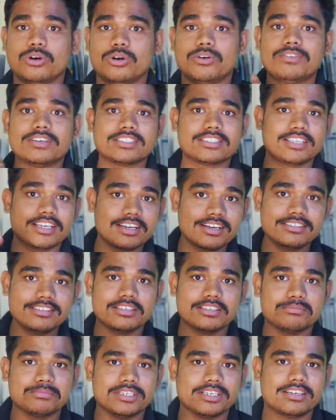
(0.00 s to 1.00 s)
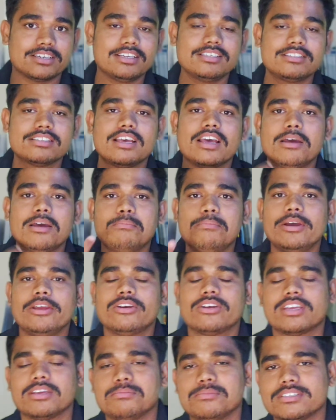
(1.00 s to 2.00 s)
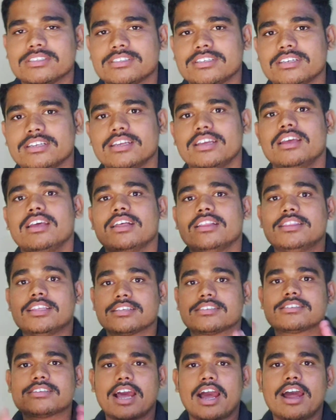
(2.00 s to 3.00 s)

So our second subject is biochemistry. The